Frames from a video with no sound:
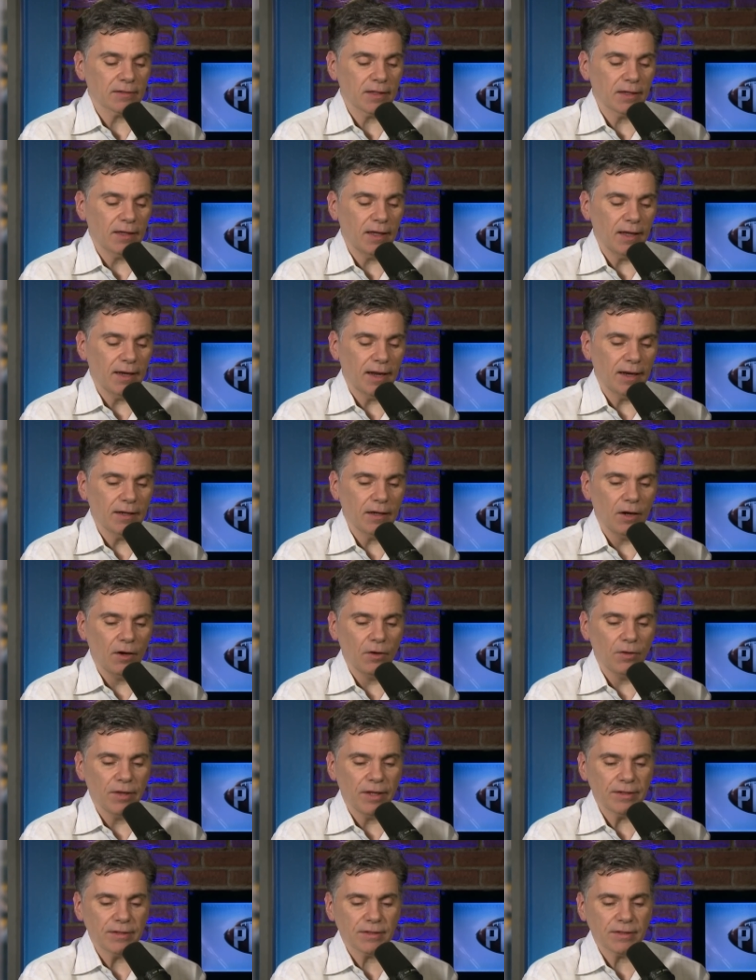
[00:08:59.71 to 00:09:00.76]
And I know
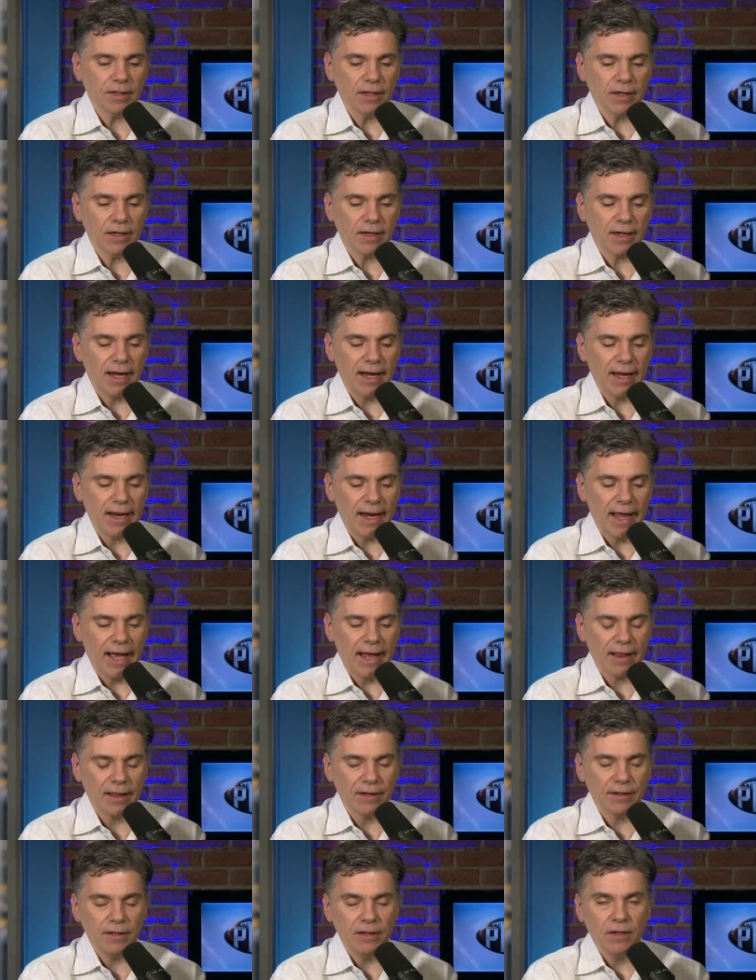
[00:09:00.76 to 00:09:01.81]
that Kyle
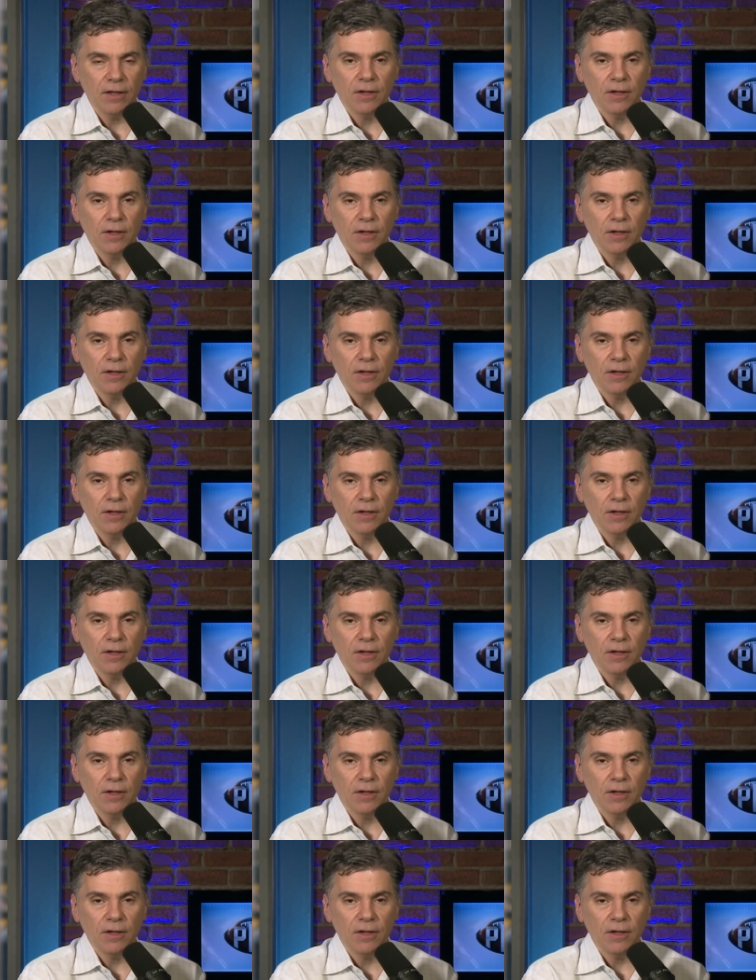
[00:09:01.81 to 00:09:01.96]
Allen